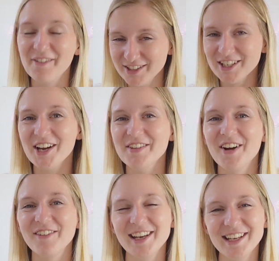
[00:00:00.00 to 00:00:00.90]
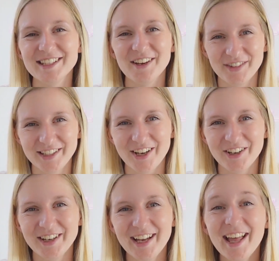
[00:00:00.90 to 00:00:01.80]
every time I release a video.
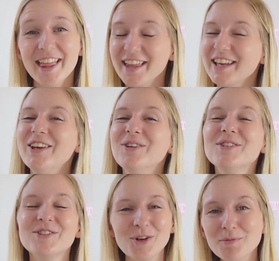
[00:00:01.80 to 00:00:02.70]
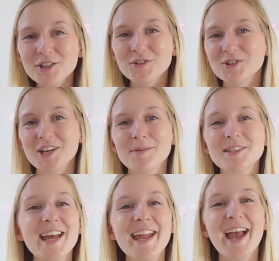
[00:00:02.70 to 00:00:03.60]
Thank you so much for your time
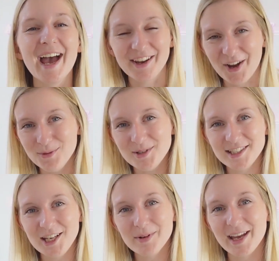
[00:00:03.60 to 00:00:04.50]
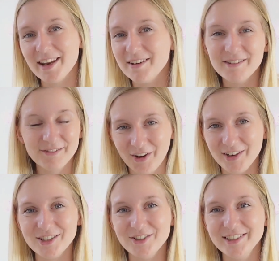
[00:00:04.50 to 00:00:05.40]
today, and I hope to see you again very
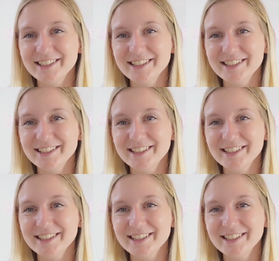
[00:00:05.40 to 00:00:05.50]
soon.